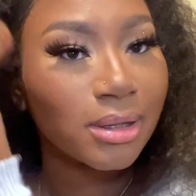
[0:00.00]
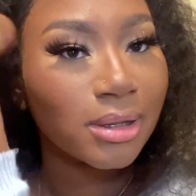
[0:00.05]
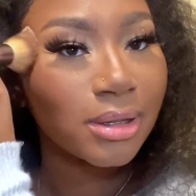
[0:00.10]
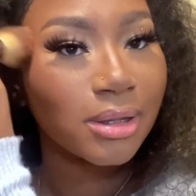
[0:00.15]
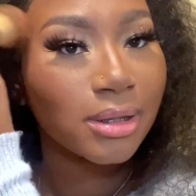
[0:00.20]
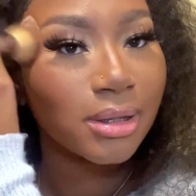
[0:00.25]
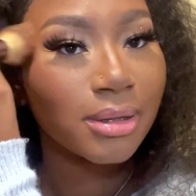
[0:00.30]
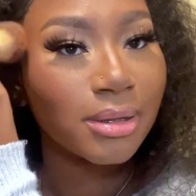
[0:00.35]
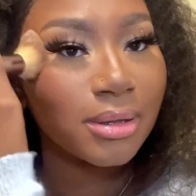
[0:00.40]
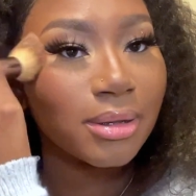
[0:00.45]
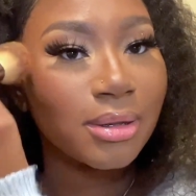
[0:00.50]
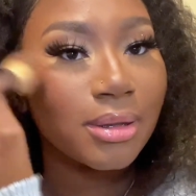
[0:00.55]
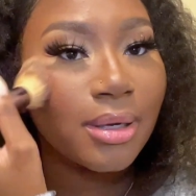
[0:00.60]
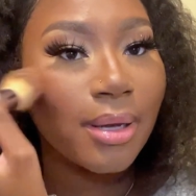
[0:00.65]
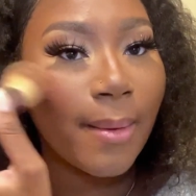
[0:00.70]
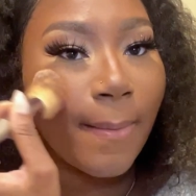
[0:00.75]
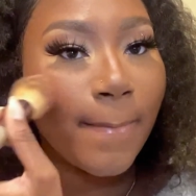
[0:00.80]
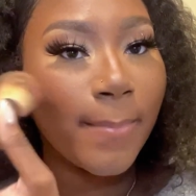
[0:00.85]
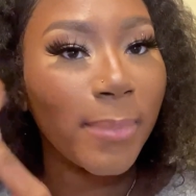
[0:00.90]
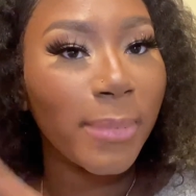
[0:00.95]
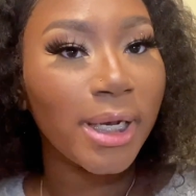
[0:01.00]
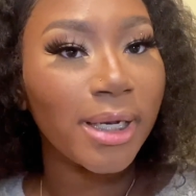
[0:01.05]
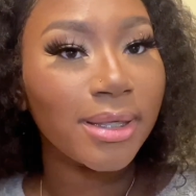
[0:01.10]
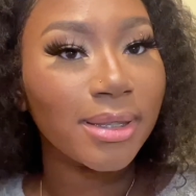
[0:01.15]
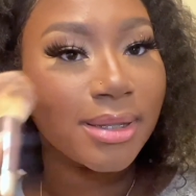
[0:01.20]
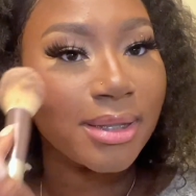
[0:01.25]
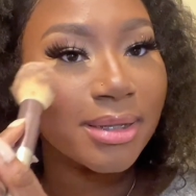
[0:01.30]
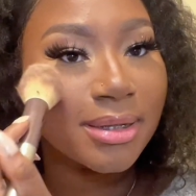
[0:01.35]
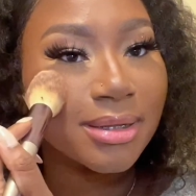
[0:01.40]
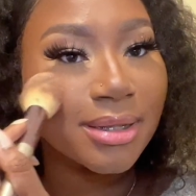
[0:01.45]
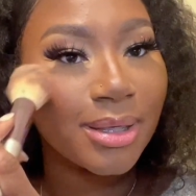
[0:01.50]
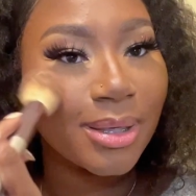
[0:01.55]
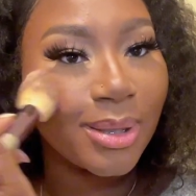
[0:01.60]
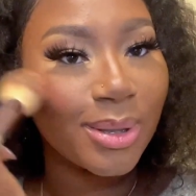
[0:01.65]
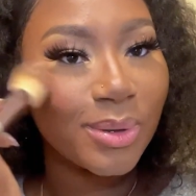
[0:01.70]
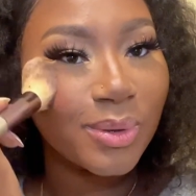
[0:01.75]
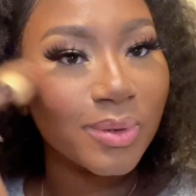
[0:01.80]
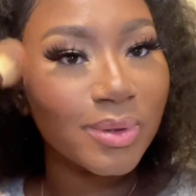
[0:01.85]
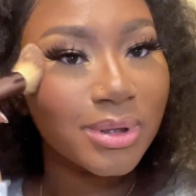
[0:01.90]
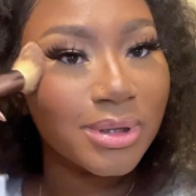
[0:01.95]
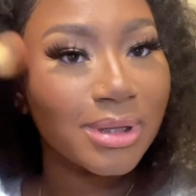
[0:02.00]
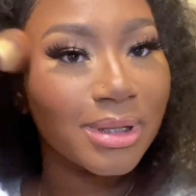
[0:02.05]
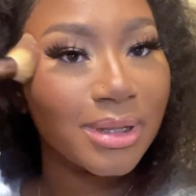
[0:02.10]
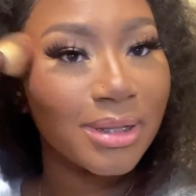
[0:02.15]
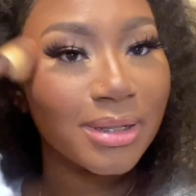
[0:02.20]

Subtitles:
and blend it out.